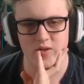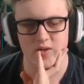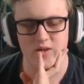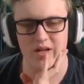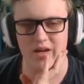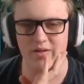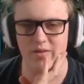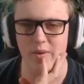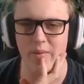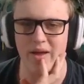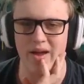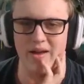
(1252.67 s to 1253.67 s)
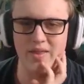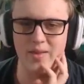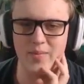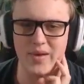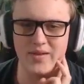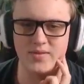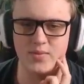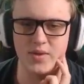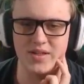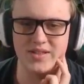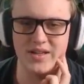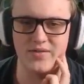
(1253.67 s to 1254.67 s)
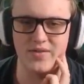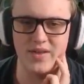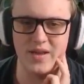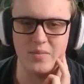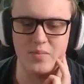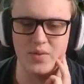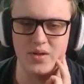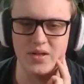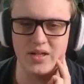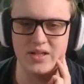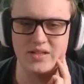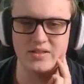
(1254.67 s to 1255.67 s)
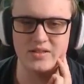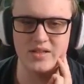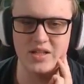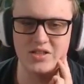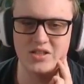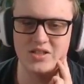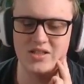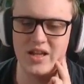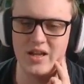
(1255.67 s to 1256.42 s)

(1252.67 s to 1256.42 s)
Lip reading: I can't remember how the maths works out for that, but let's just say it